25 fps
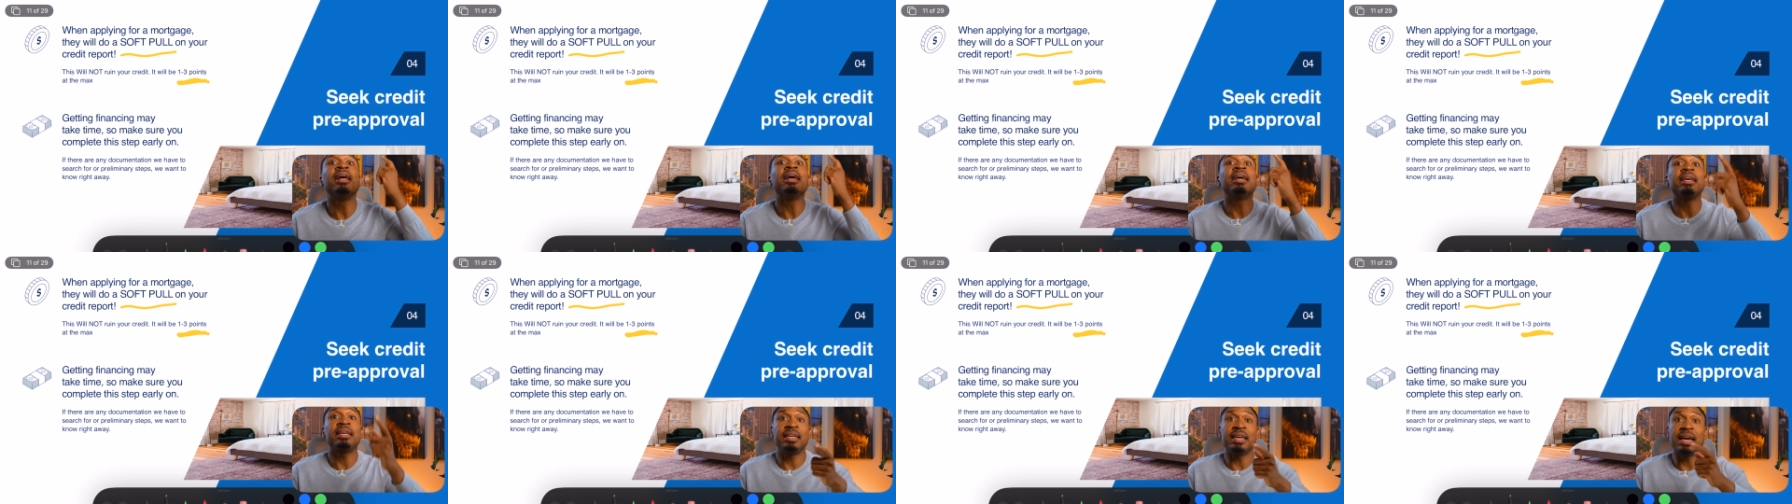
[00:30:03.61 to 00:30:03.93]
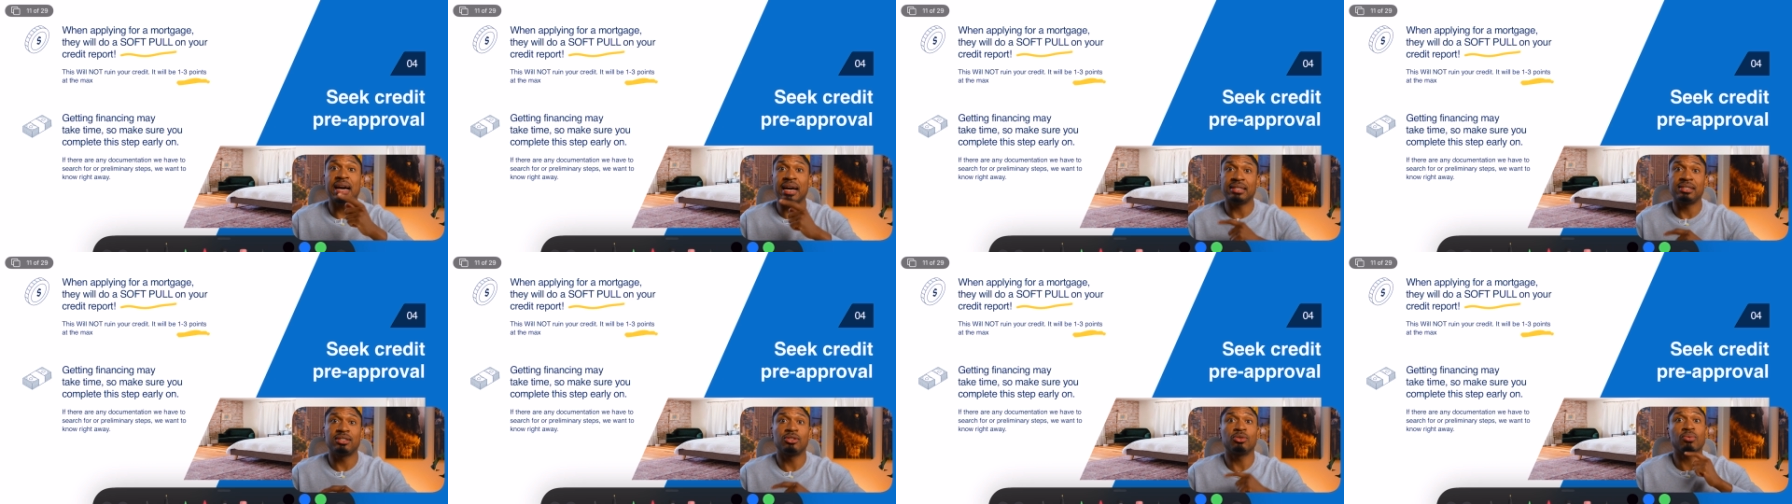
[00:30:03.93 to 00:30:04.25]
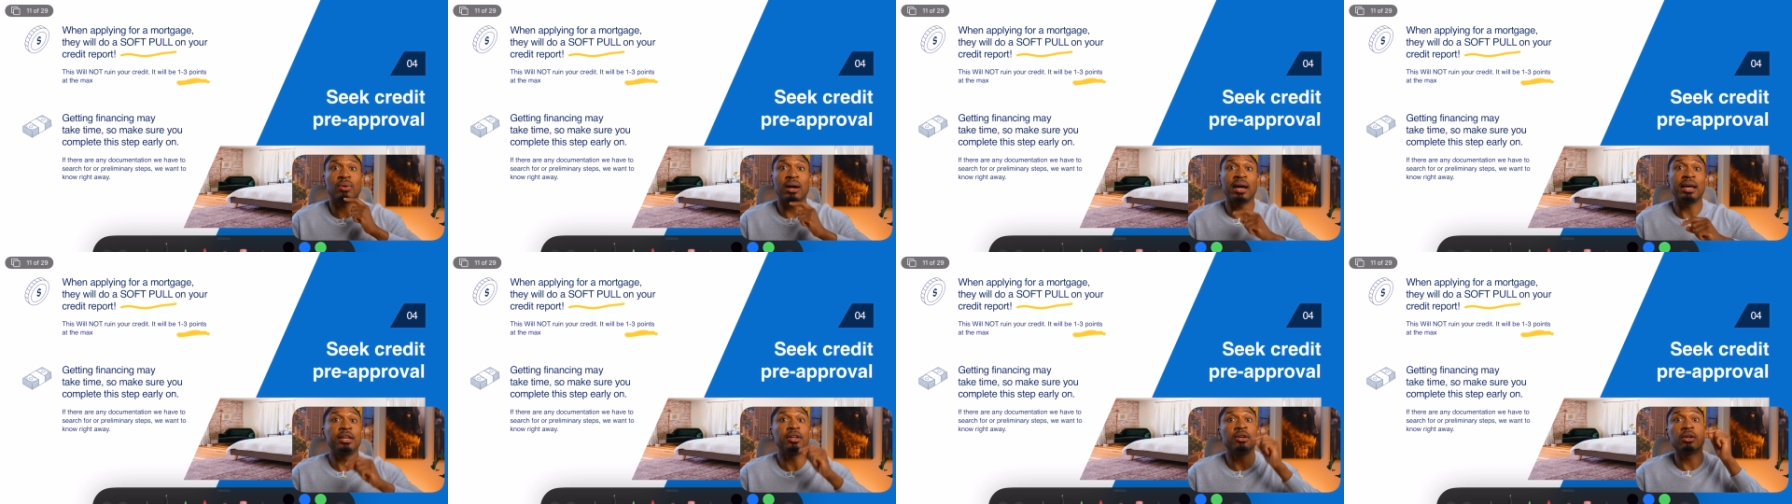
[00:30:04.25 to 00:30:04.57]
yes,
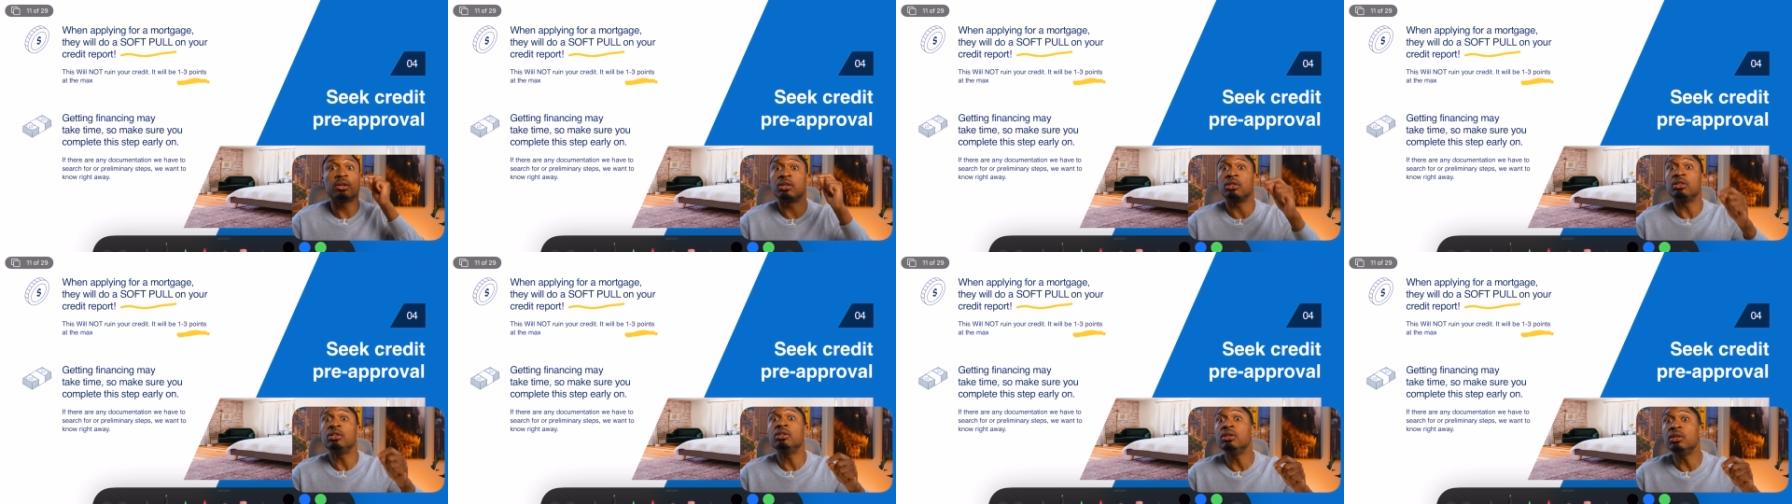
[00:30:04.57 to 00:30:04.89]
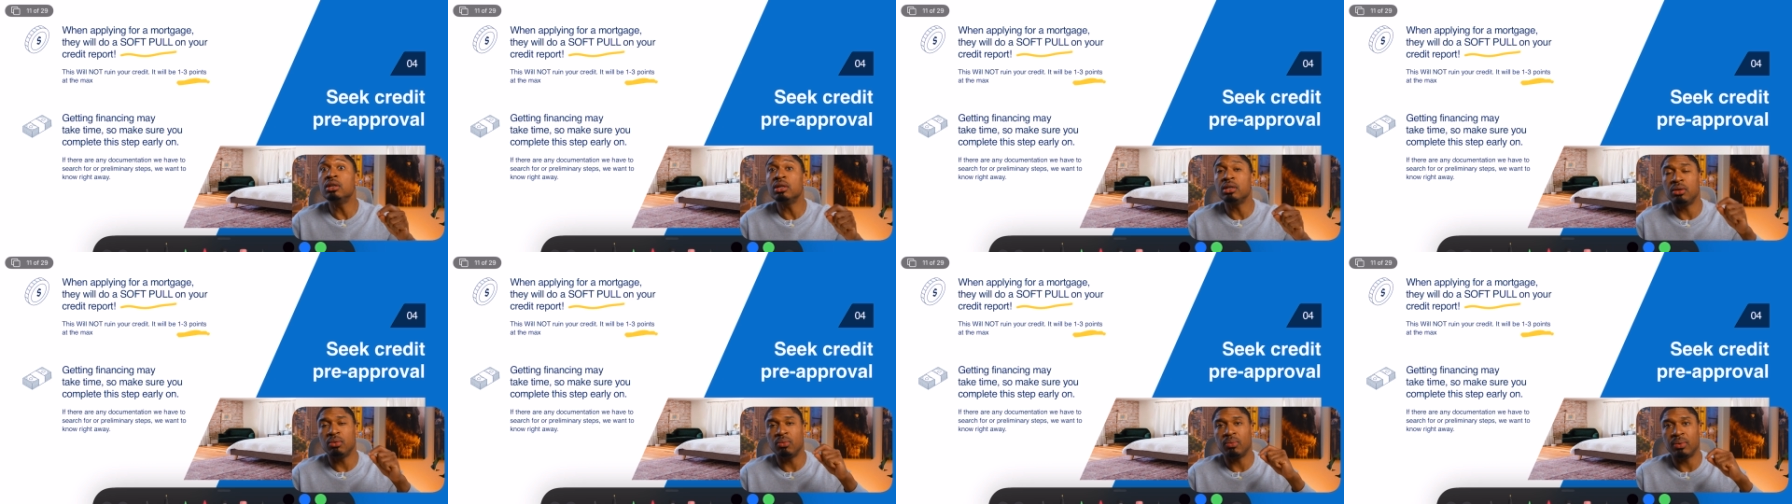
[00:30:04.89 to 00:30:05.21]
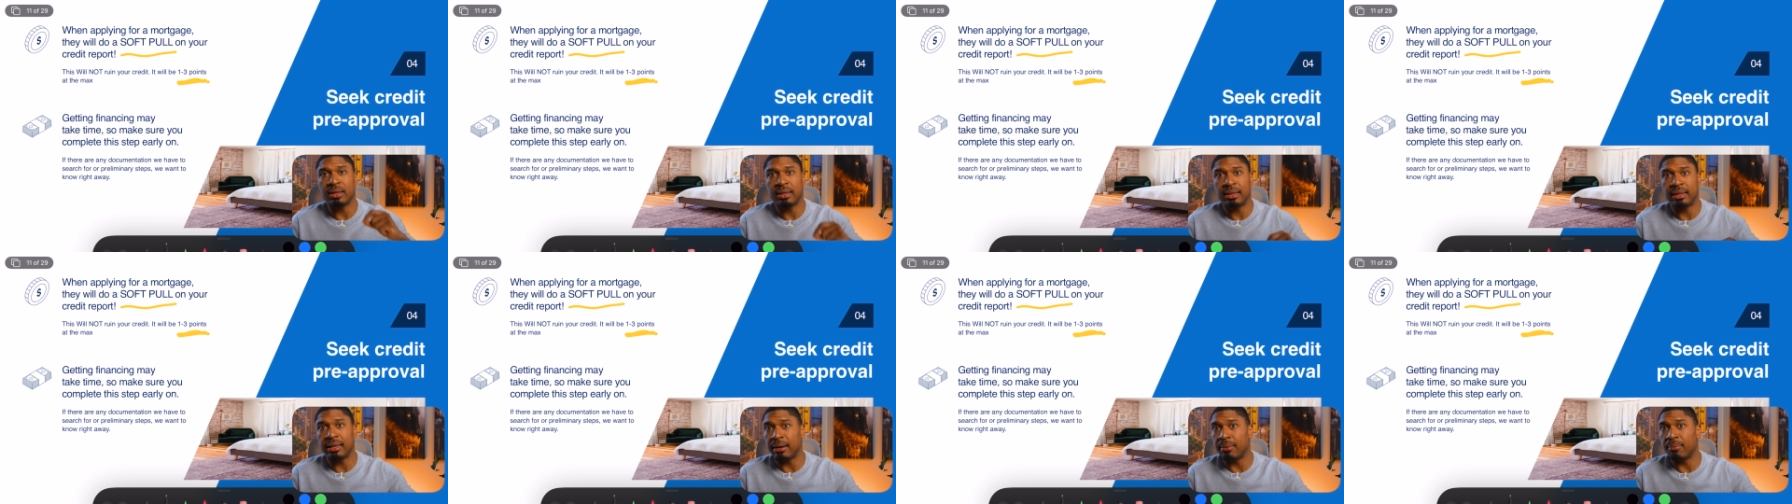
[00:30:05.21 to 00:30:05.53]
right, you're good
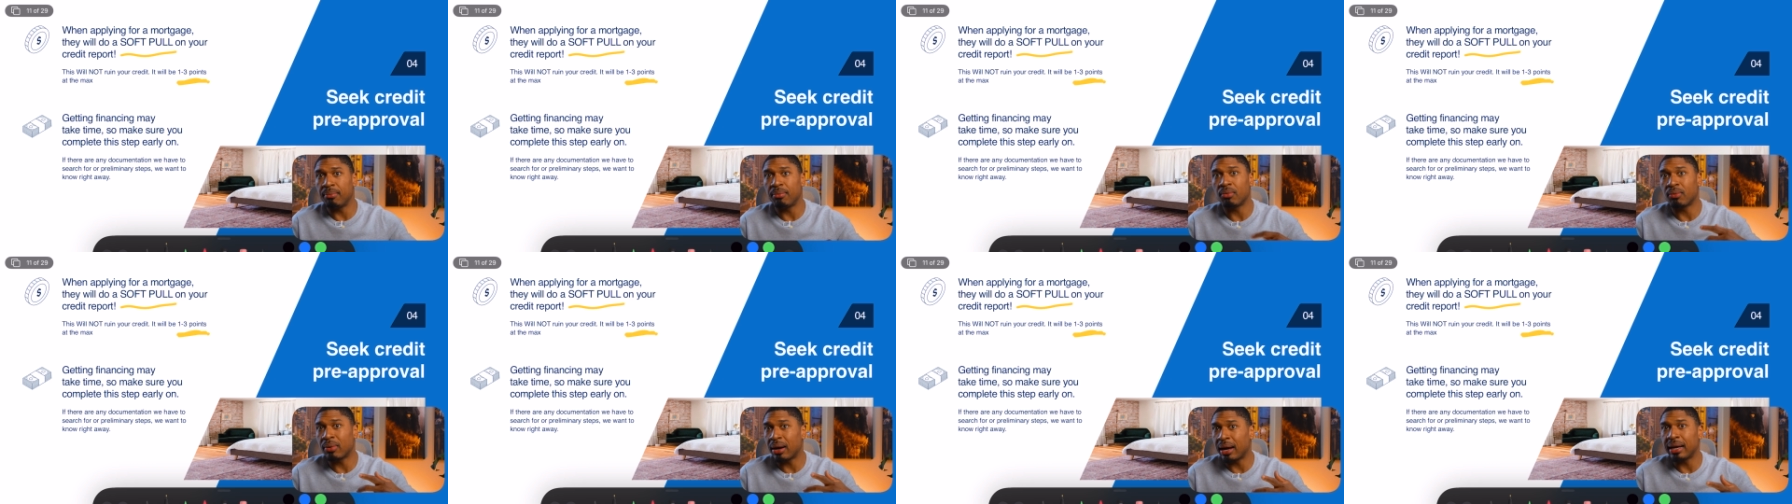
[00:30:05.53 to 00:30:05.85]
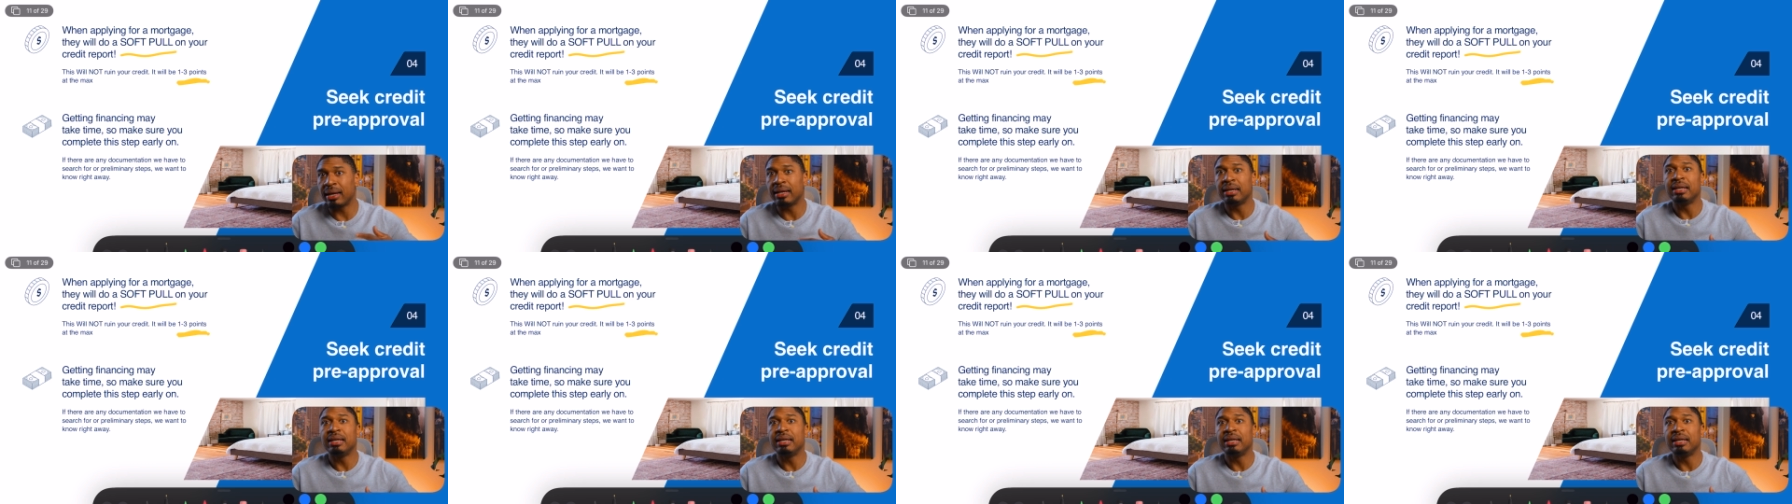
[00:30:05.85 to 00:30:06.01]
with them, right?